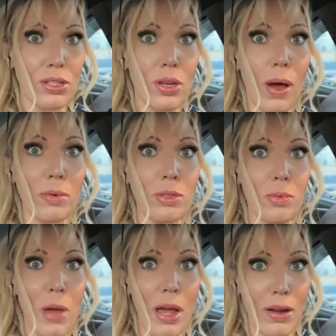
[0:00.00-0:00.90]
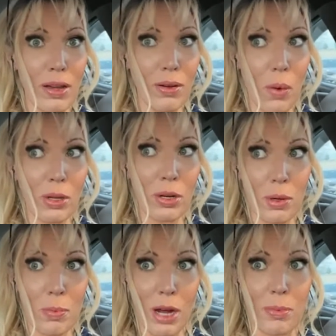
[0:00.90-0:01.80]
So I was going to
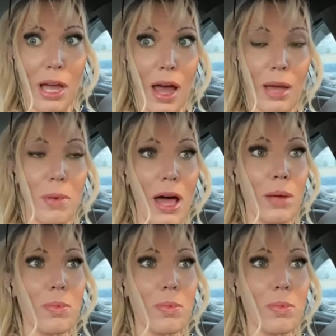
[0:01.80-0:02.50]
repair my iPad.